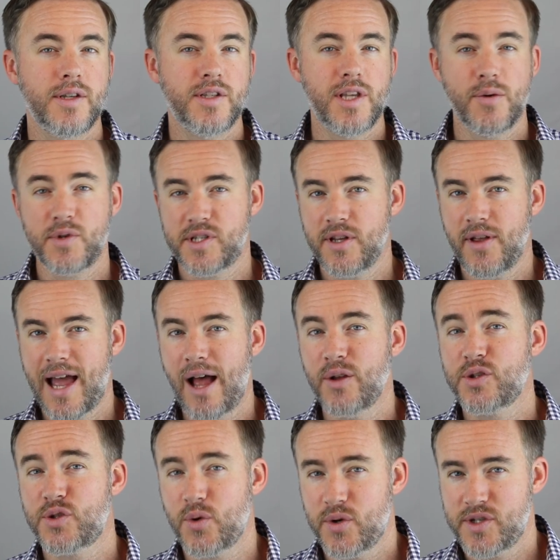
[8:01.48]
Since they were still
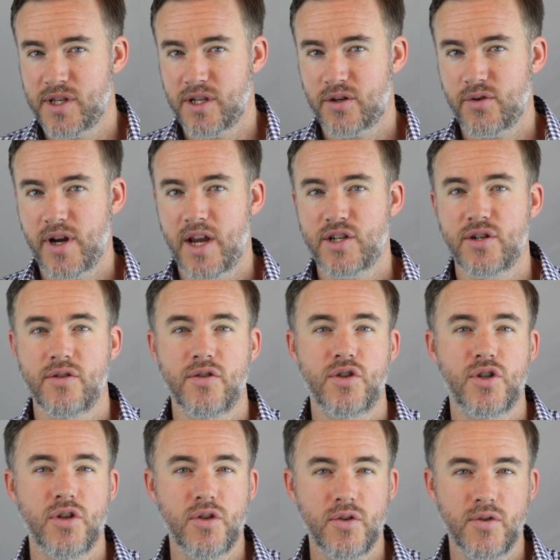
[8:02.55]
outsourcing the creation of the
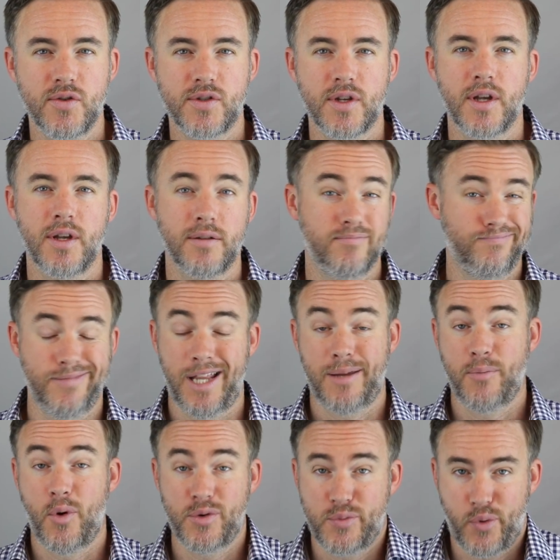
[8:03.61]
shoes,
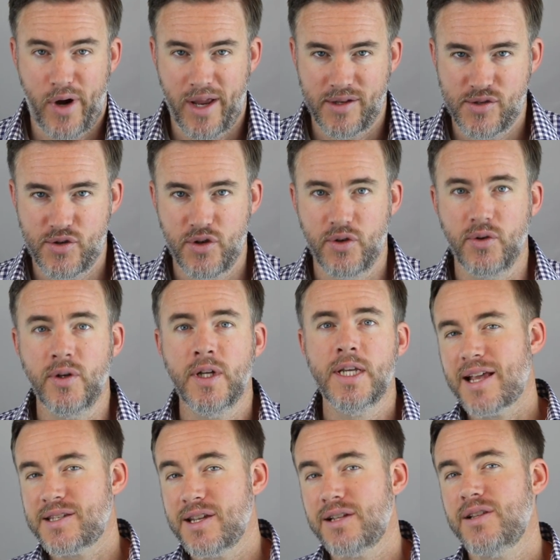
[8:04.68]
like most brands do,
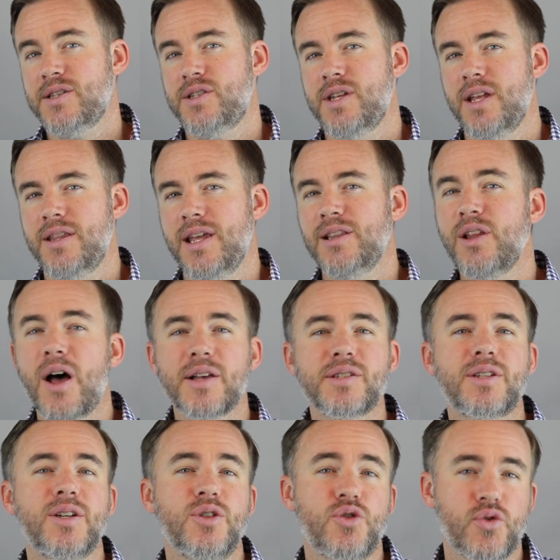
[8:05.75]
as Nicholas said, they
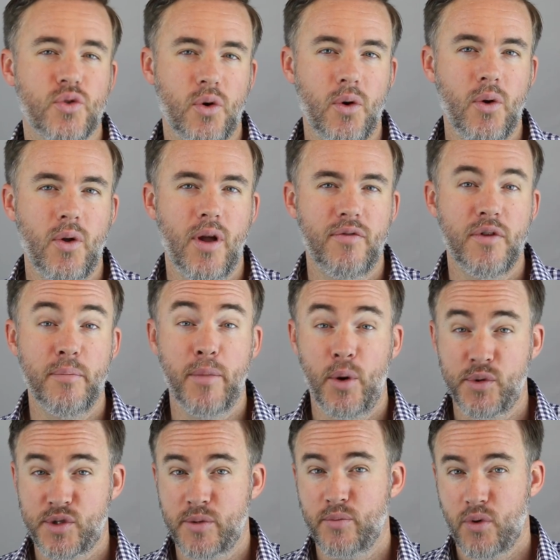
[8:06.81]
lost control of the
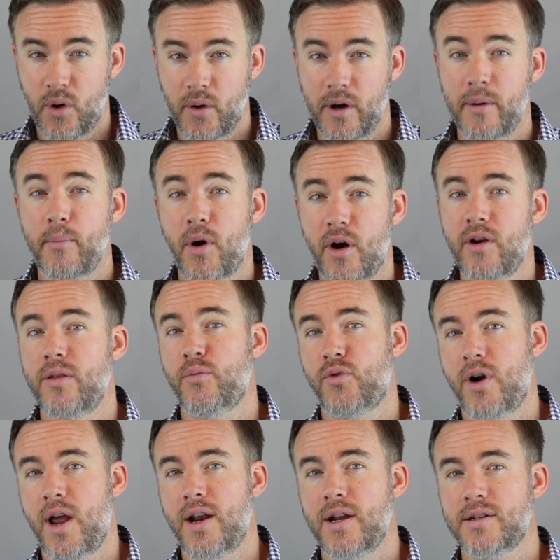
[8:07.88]
most important part of the
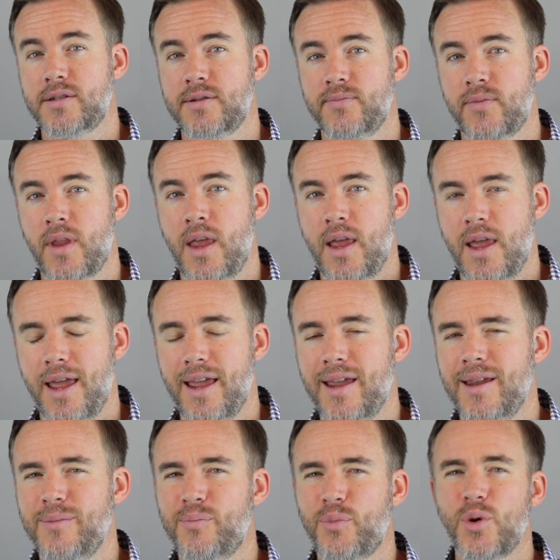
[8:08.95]
product.
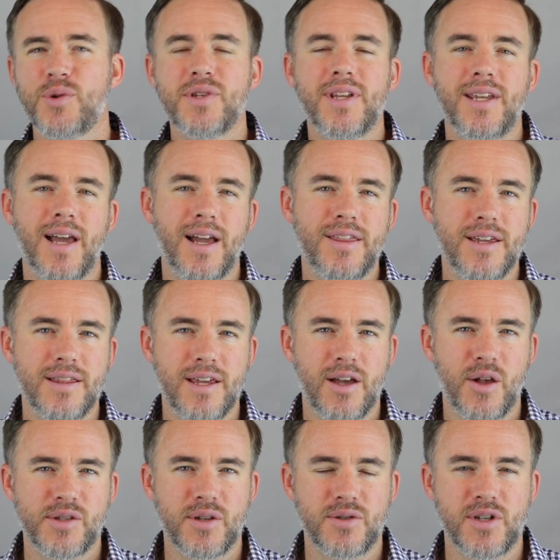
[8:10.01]
And personally, I think
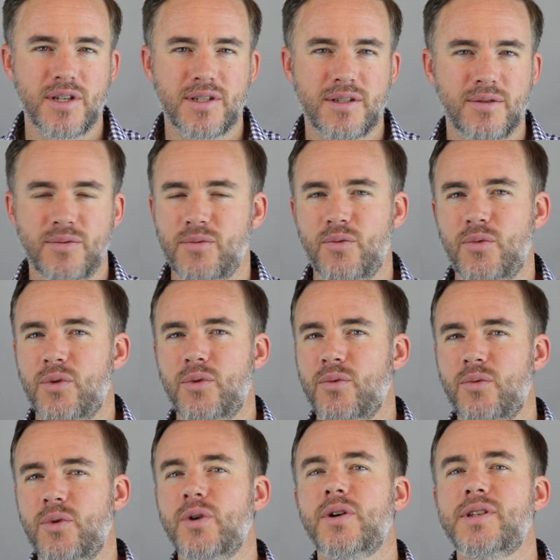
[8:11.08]
they also just
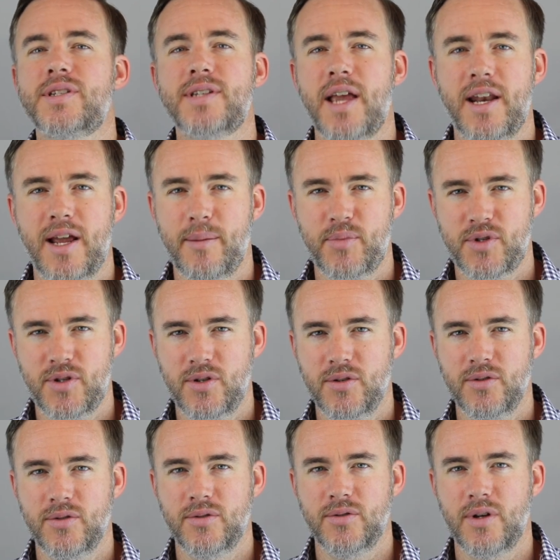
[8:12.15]
weren't set up
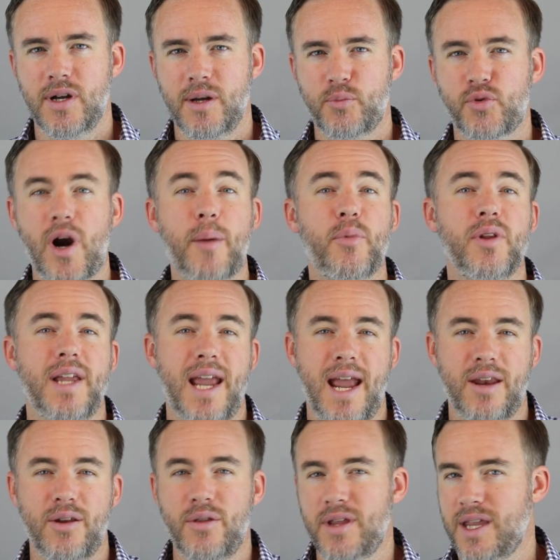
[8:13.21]
to uh, properly
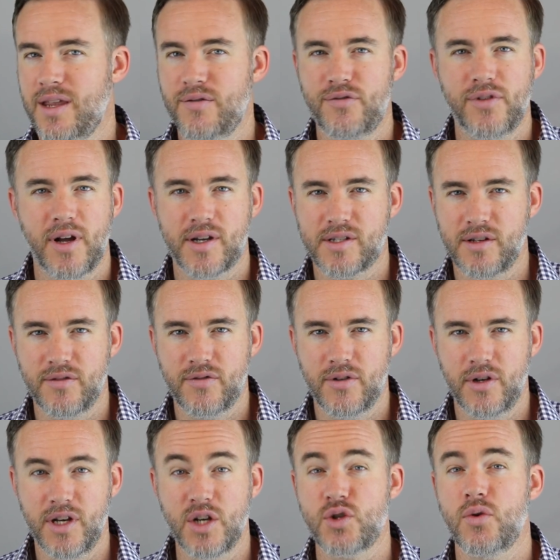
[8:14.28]
handle the influx of
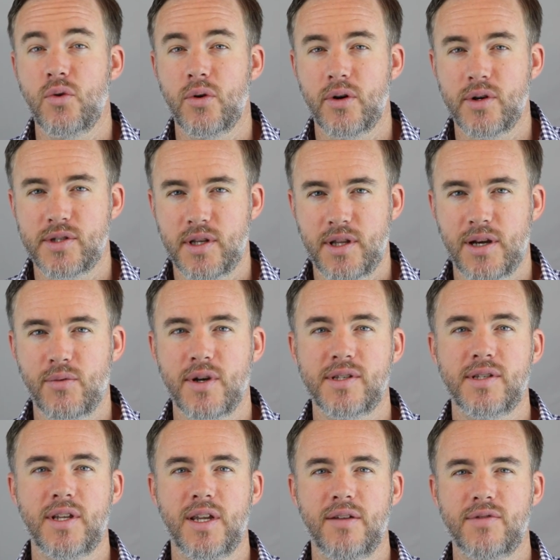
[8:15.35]
initial orders that they
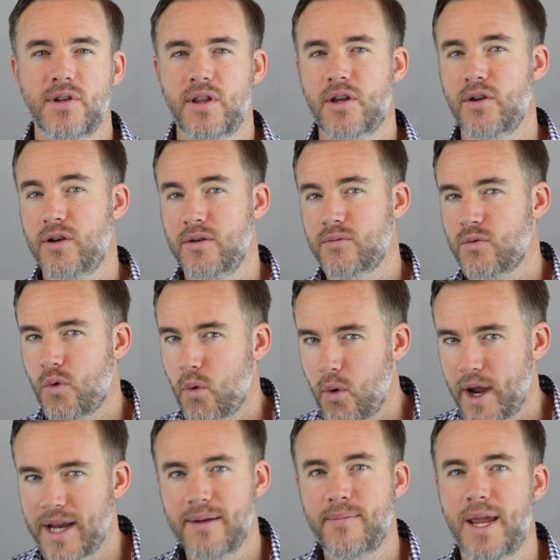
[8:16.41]
received, so they couldn't
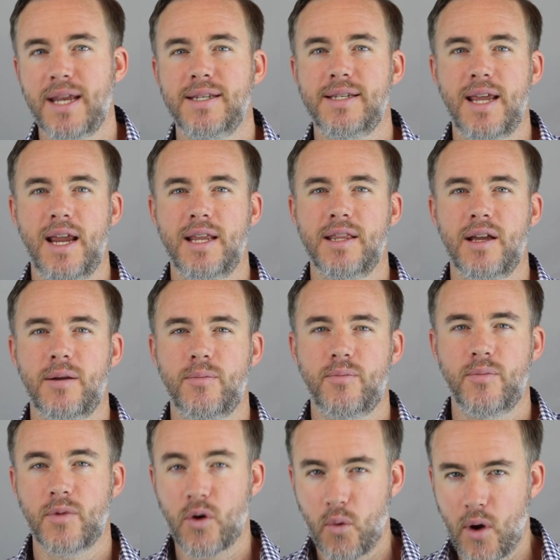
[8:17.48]
quite maintain the
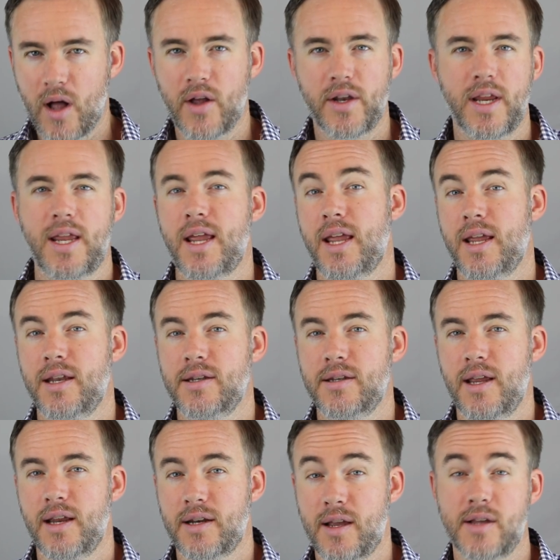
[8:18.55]
quality
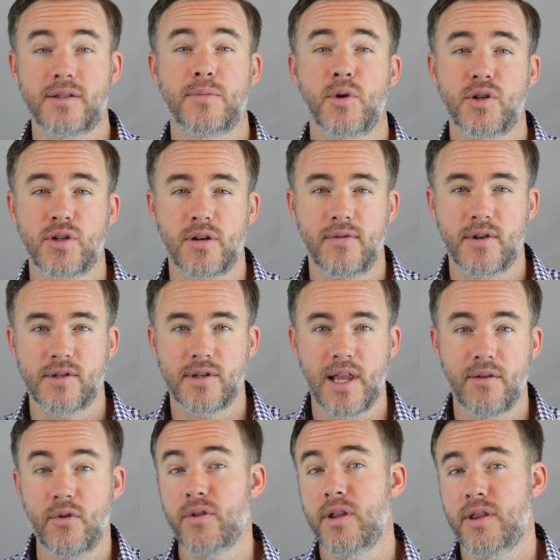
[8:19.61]
and, and customer service
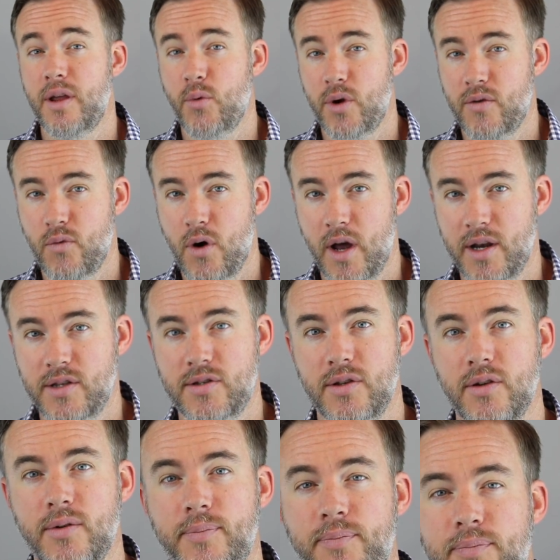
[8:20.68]
level that they would have wanted
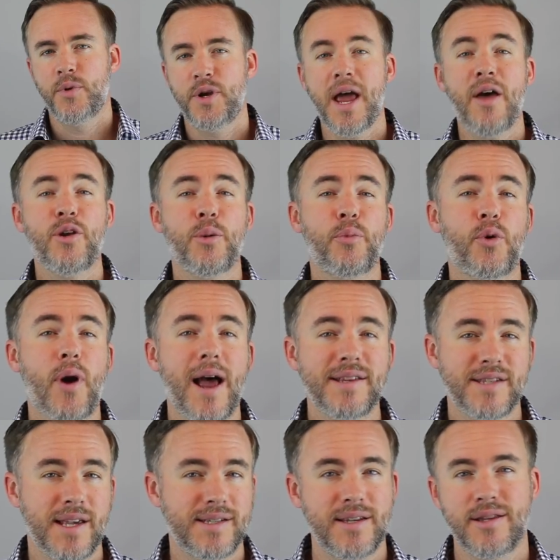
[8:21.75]
to. But now their
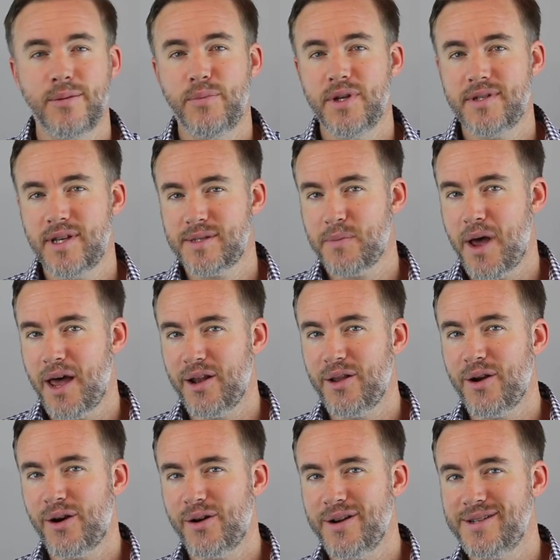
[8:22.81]
process and their business
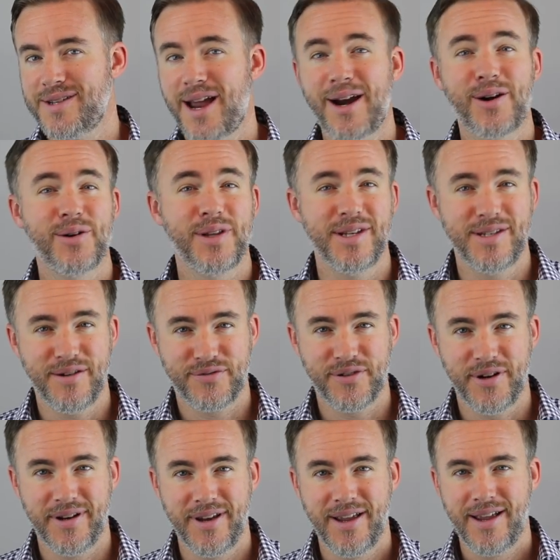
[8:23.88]
model are entirely
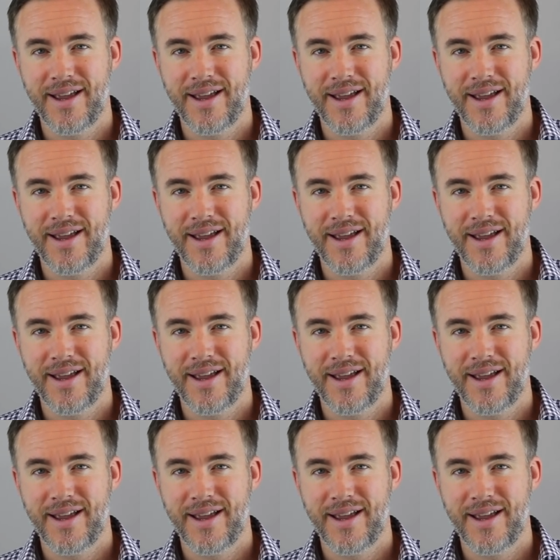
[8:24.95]
different.